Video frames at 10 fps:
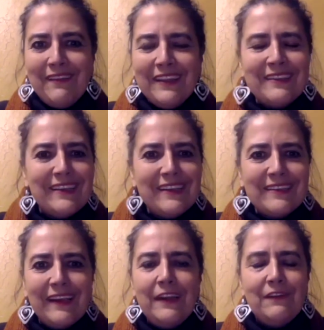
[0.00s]
this is
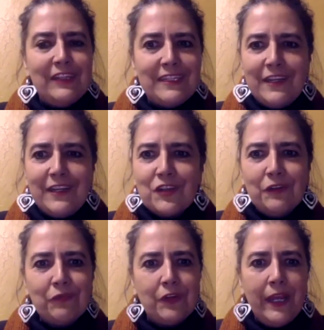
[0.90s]
an
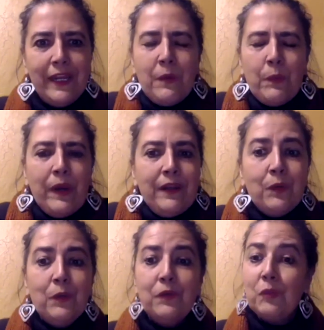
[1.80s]
invitation for anyone
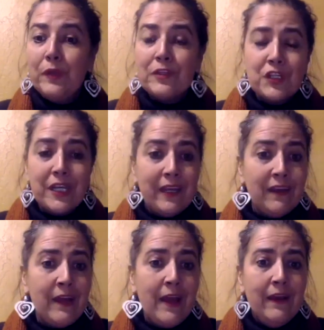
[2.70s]
who's wishing